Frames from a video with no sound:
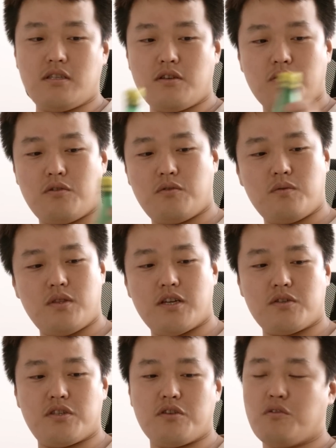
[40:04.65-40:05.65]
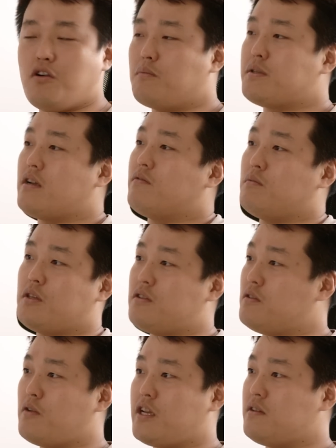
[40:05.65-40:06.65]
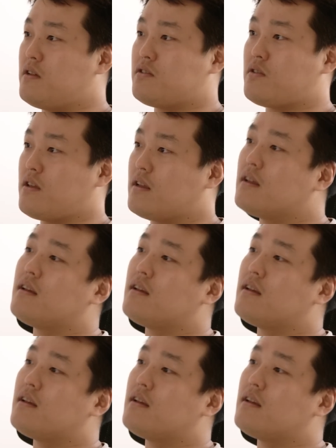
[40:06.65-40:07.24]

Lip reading: zero. There's zero upside for me to do any such thing.